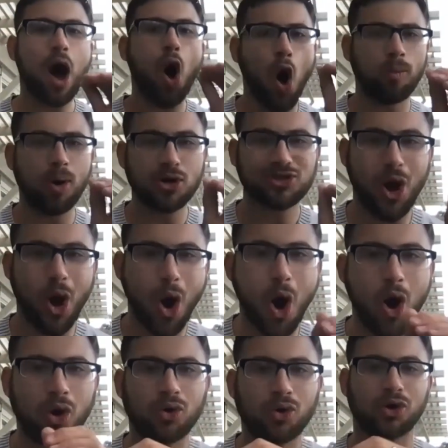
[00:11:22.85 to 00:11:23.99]
Almost
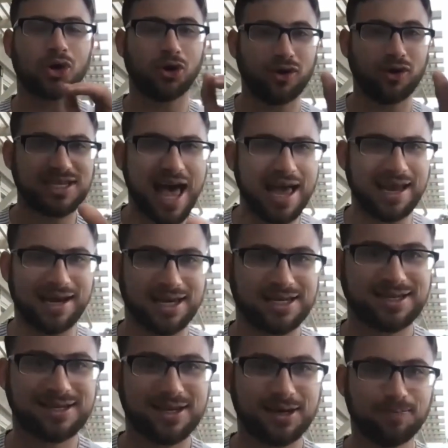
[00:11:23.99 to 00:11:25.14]
all early
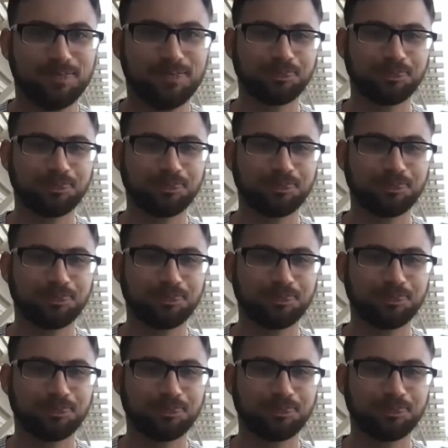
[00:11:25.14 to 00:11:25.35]
Zionists